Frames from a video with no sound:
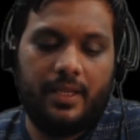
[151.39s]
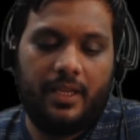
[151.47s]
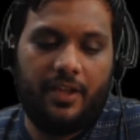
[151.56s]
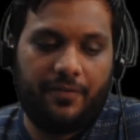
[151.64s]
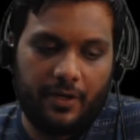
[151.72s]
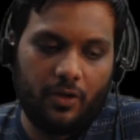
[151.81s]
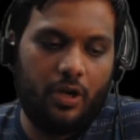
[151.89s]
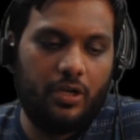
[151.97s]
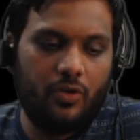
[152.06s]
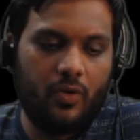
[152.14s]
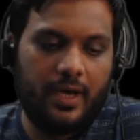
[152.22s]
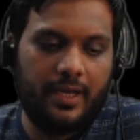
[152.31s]
If at all
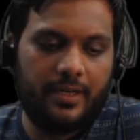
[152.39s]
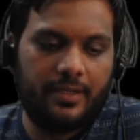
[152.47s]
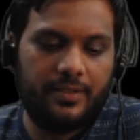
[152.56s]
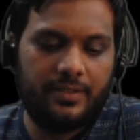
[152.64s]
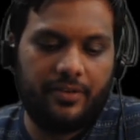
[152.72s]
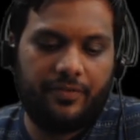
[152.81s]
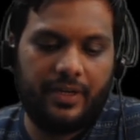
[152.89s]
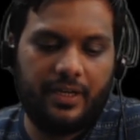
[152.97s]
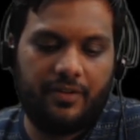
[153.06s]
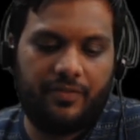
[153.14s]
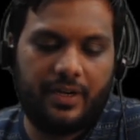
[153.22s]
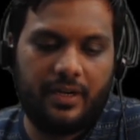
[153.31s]
you are suffering
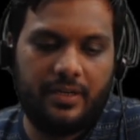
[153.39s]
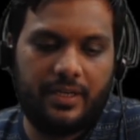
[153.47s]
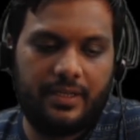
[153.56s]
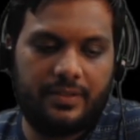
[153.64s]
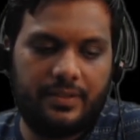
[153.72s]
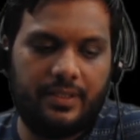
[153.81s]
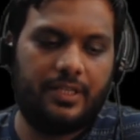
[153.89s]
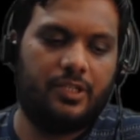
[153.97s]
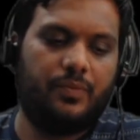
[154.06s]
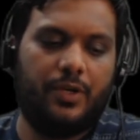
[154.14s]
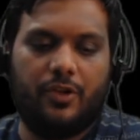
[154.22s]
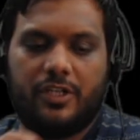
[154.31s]
difficulties, see, this
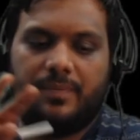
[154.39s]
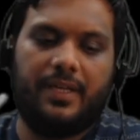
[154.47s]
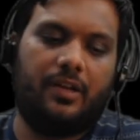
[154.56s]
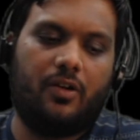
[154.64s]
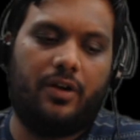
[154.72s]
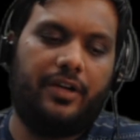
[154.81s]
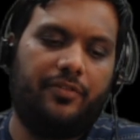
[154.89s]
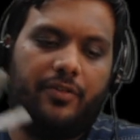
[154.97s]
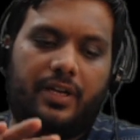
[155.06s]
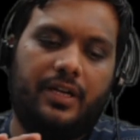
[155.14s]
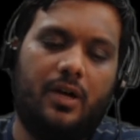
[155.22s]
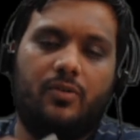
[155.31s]
video is being recorded for
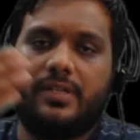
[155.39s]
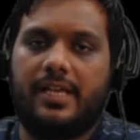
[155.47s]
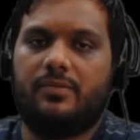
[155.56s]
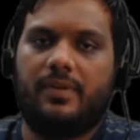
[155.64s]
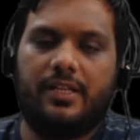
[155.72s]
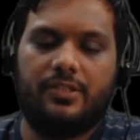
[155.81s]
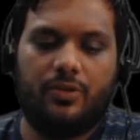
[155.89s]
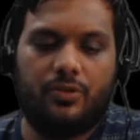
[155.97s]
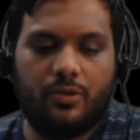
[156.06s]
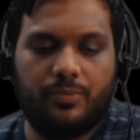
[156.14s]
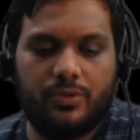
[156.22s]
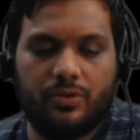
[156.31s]
in-house as well as
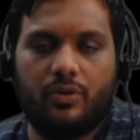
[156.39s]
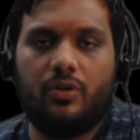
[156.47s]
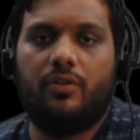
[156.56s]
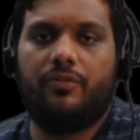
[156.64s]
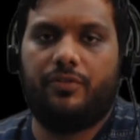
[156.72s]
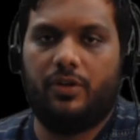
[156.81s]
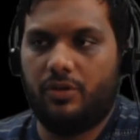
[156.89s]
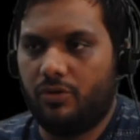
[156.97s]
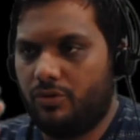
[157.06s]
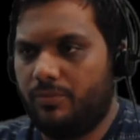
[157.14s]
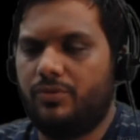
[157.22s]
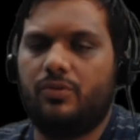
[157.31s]
YouTube. So for
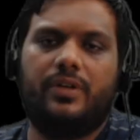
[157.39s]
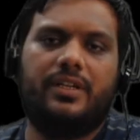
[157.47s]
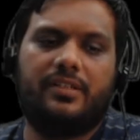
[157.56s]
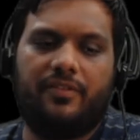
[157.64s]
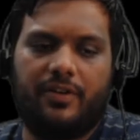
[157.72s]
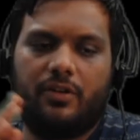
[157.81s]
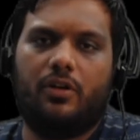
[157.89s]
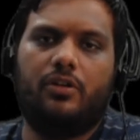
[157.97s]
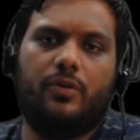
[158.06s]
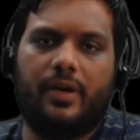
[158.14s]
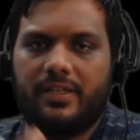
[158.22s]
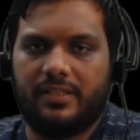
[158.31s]
YouTube students, if at all
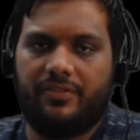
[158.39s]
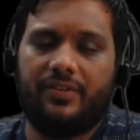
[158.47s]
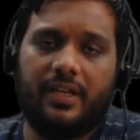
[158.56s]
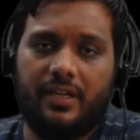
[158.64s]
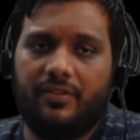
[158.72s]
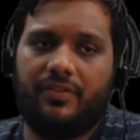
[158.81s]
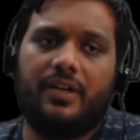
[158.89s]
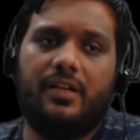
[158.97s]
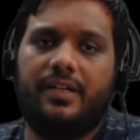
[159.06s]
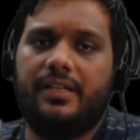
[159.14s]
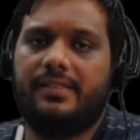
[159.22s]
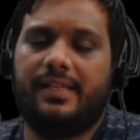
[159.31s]
you are suffering
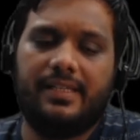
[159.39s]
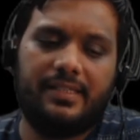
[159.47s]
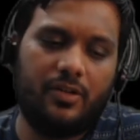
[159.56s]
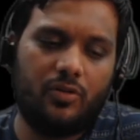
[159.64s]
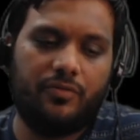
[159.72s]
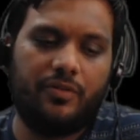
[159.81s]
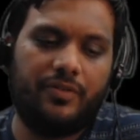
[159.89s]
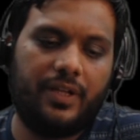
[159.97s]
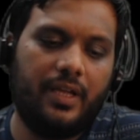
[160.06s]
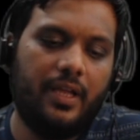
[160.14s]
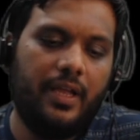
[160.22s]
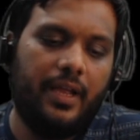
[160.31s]
difficulties in Essay
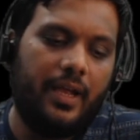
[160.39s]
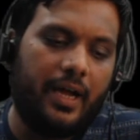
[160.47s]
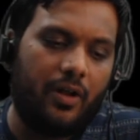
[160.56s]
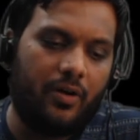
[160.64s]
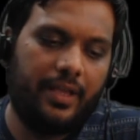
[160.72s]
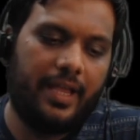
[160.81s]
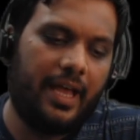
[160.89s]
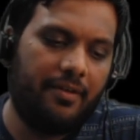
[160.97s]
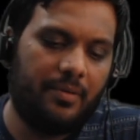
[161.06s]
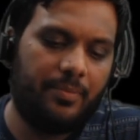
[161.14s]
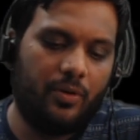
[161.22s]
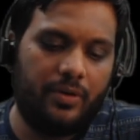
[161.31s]
250, I already have
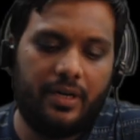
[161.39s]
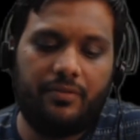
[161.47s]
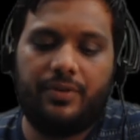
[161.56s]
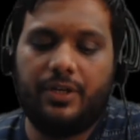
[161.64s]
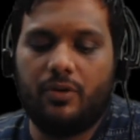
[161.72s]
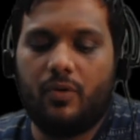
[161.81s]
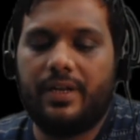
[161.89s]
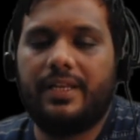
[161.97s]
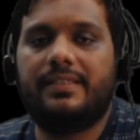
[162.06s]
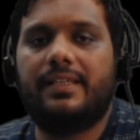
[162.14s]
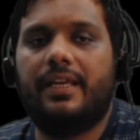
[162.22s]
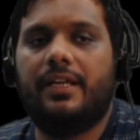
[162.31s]
uploaded a video on
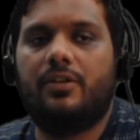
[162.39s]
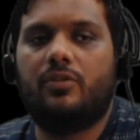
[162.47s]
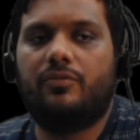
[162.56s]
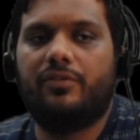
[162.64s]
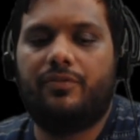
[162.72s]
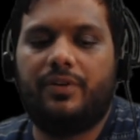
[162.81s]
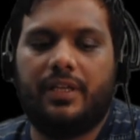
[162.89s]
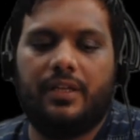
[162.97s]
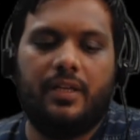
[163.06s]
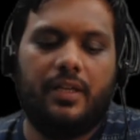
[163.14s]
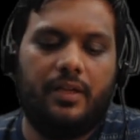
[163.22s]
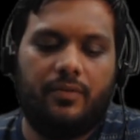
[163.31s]
Essay 250,
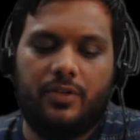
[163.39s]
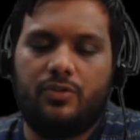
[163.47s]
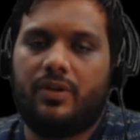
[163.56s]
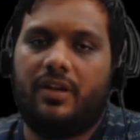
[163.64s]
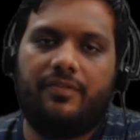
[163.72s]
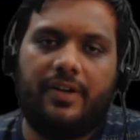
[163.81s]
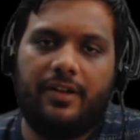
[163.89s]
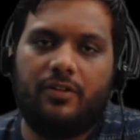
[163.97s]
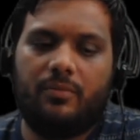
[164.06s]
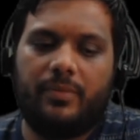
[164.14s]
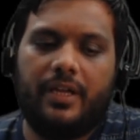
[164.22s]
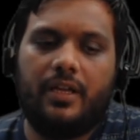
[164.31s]
which you can find on
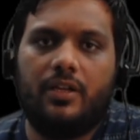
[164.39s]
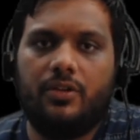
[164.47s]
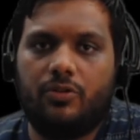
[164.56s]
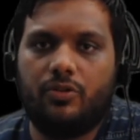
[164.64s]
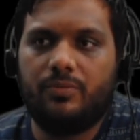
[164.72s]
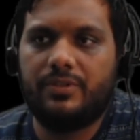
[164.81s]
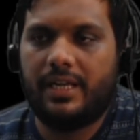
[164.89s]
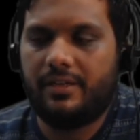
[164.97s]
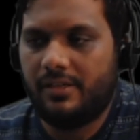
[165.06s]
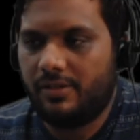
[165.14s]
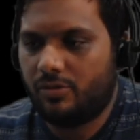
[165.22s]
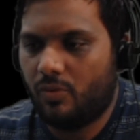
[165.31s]
my YouTube
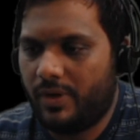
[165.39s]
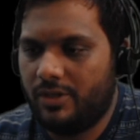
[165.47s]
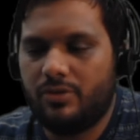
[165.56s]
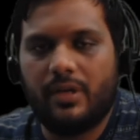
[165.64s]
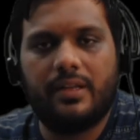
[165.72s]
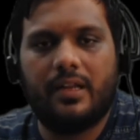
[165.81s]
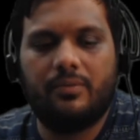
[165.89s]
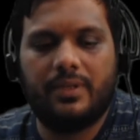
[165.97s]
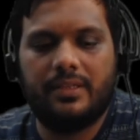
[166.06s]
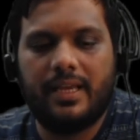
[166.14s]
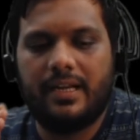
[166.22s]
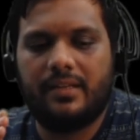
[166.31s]
channel. So once you are done with
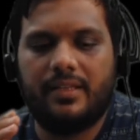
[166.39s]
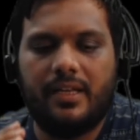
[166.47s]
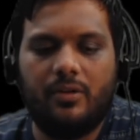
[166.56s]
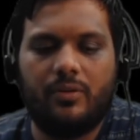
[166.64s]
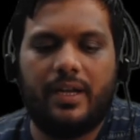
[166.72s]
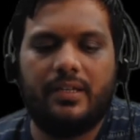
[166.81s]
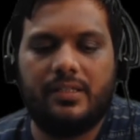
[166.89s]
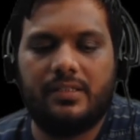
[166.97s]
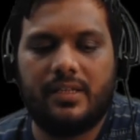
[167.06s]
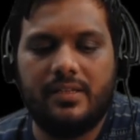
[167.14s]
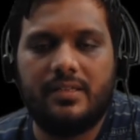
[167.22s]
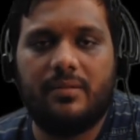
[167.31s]
that, then look at this
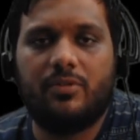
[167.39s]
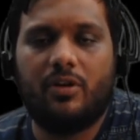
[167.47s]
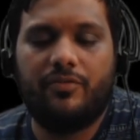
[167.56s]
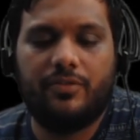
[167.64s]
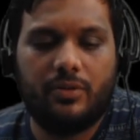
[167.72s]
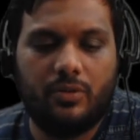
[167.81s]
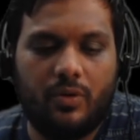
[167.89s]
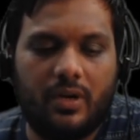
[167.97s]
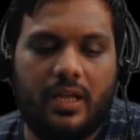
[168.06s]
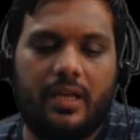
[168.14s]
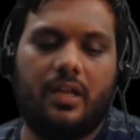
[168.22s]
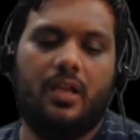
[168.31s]
concept of
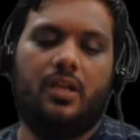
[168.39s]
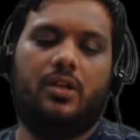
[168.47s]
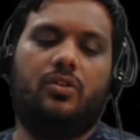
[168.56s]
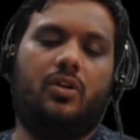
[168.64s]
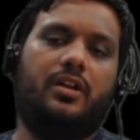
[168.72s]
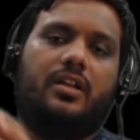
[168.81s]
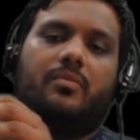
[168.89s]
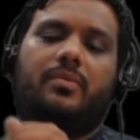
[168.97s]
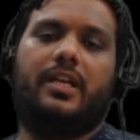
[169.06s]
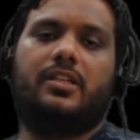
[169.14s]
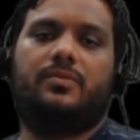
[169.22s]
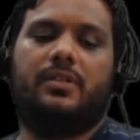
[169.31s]
NOCLAR,
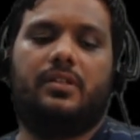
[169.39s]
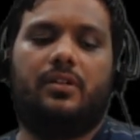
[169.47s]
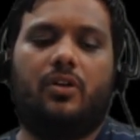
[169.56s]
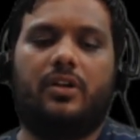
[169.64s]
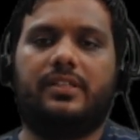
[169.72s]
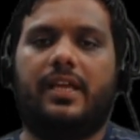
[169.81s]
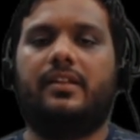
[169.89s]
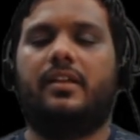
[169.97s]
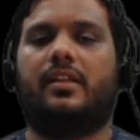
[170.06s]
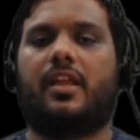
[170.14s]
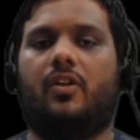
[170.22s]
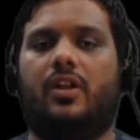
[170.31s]
non-compliance with laws and
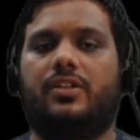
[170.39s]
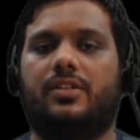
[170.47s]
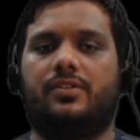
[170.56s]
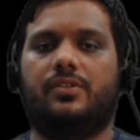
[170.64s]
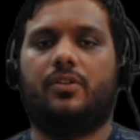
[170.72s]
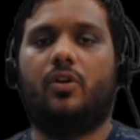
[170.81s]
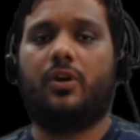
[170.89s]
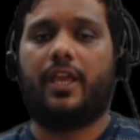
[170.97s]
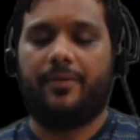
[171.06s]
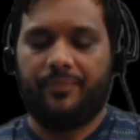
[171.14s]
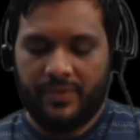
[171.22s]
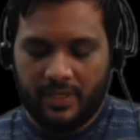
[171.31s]
regulations.
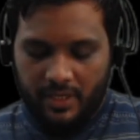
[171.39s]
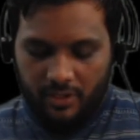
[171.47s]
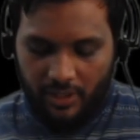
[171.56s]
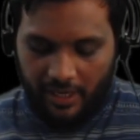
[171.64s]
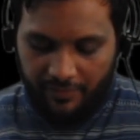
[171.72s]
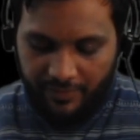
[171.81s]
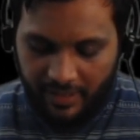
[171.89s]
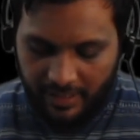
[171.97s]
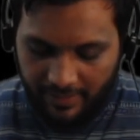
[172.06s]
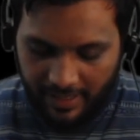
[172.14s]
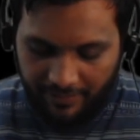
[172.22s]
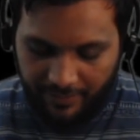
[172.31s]
Okay, so I
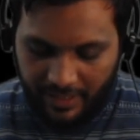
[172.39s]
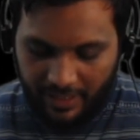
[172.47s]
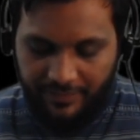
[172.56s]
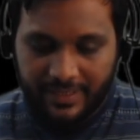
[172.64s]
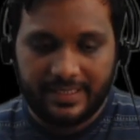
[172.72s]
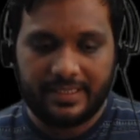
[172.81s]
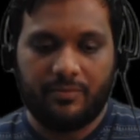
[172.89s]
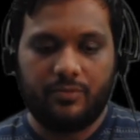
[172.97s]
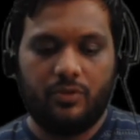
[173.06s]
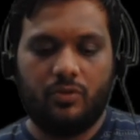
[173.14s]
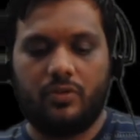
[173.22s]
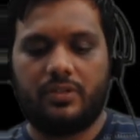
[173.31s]
have drafted some
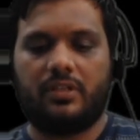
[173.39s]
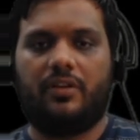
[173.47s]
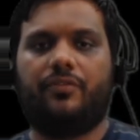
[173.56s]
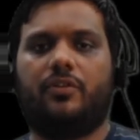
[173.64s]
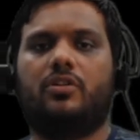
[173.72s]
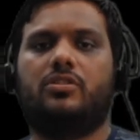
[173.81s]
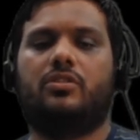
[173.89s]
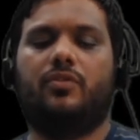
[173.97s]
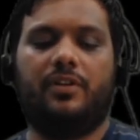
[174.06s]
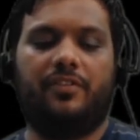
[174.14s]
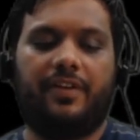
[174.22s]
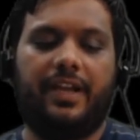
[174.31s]
notes. Of course, you
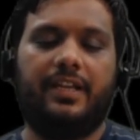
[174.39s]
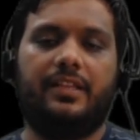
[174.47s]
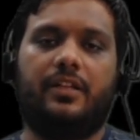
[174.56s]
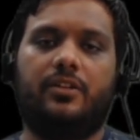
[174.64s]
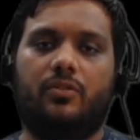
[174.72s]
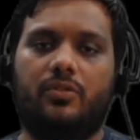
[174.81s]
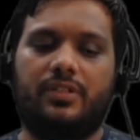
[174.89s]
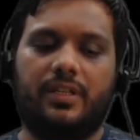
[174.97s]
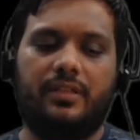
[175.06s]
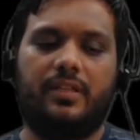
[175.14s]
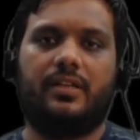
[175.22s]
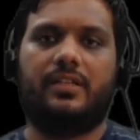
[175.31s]
will find the notes
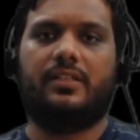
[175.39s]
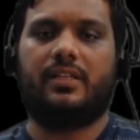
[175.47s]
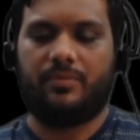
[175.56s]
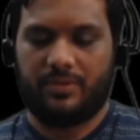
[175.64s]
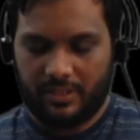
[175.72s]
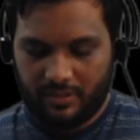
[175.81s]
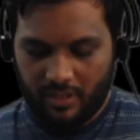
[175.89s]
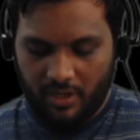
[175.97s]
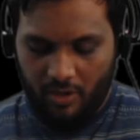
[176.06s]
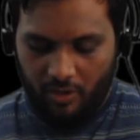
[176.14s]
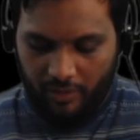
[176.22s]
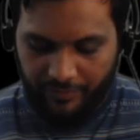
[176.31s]
in the description
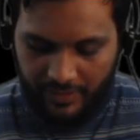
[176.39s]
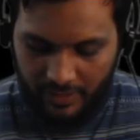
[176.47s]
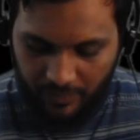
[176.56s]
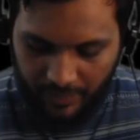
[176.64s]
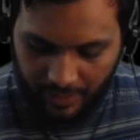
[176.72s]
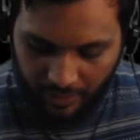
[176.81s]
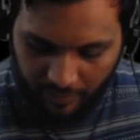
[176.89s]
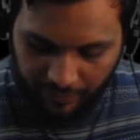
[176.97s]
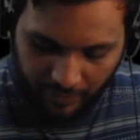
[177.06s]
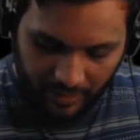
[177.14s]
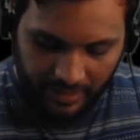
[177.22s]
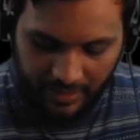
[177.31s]
of this video.
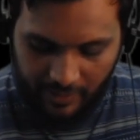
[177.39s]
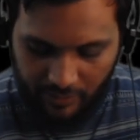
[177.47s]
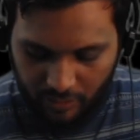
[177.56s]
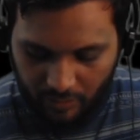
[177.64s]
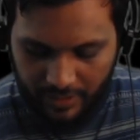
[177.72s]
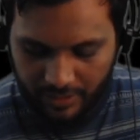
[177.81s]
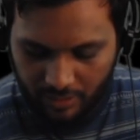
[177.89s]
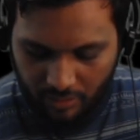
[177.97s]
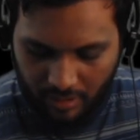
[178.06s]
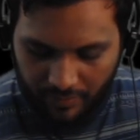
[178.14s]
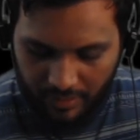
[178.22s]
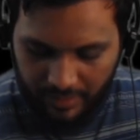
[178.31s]
For in-house students, you
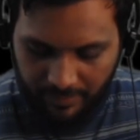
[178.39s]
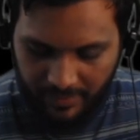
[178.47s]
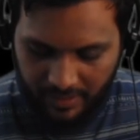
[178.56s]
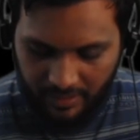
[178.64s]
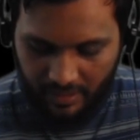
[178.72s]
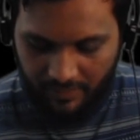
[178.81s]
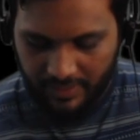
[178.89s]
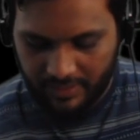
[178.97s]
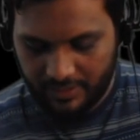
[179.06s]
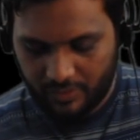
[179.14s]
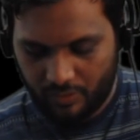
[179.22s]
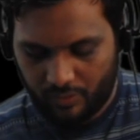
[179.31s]
have already been given
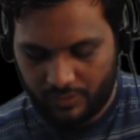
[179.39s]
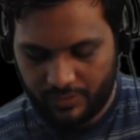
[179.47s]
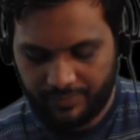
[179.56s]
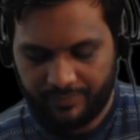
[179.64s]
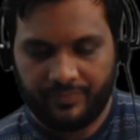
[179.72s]
these notes.